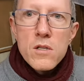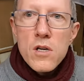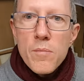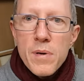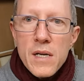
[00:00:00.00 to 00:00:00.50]

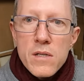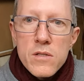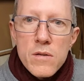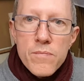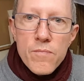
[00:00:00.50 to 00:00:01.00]

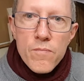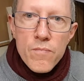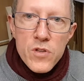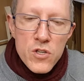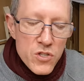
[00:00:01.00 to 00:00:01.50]
topics
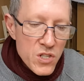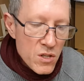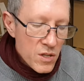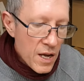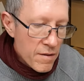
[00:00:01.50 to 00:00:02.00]
to
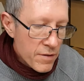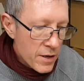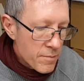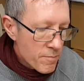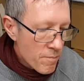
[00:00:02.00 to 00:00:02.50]
still cover.